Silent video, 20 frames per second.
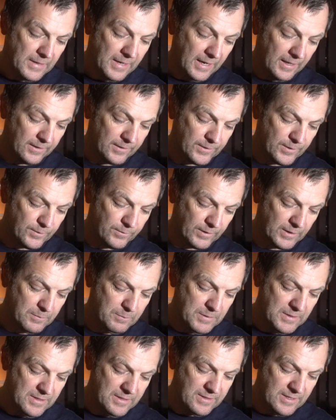Eleanor
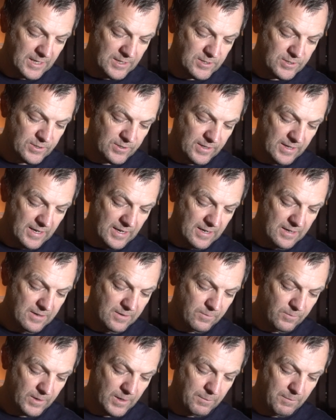Rigby, Yesterday,
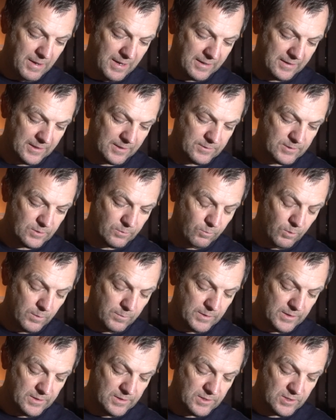When a Man Loves a
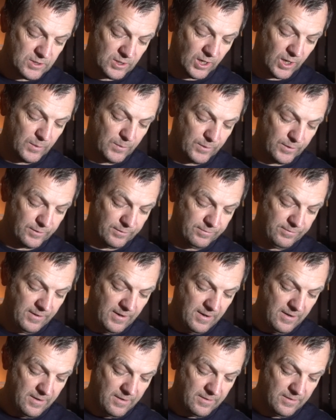Woman, Scarborough
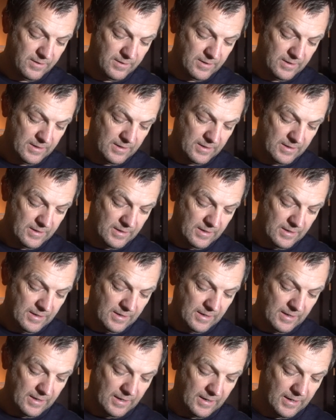Fair.
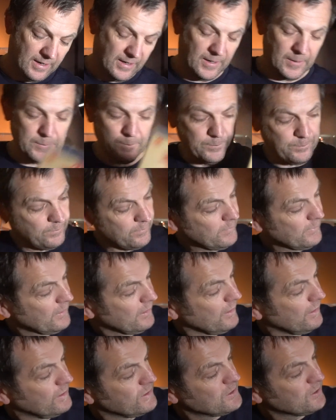
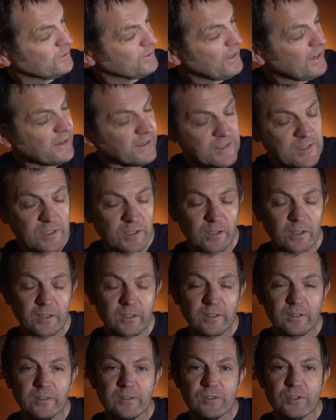So yeah, it's
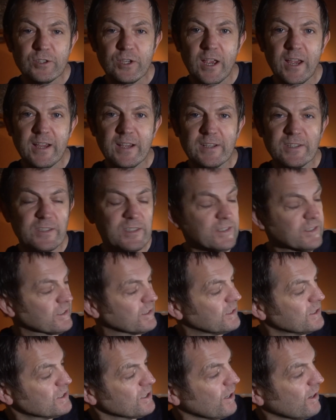all jazz
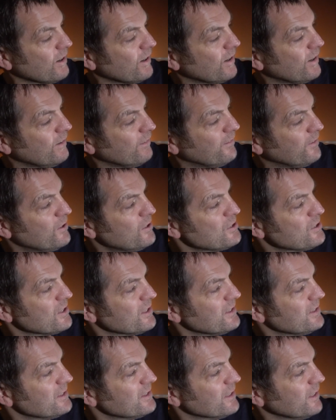guitar
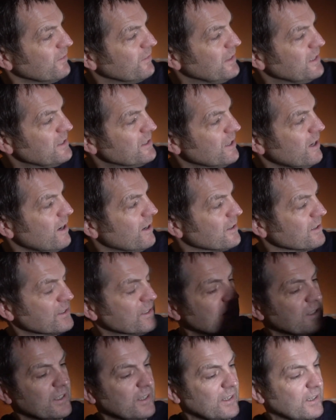versions of these
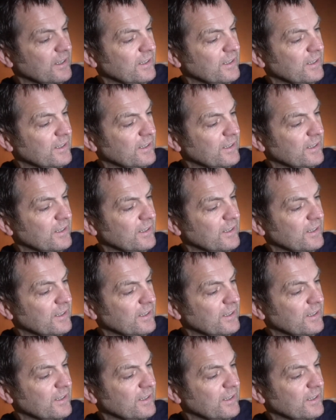songs.